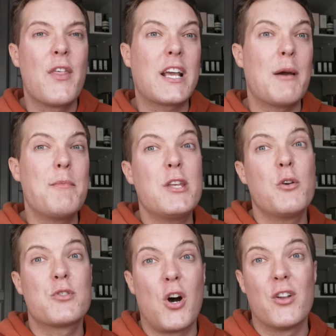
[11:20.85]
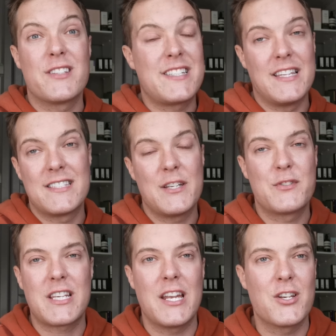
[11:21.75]
that can be used on
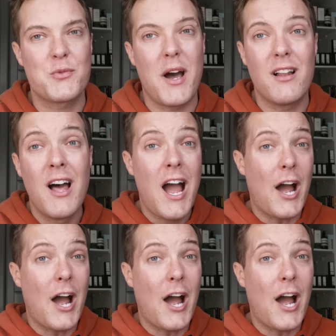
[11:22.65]
sensitive skin as well.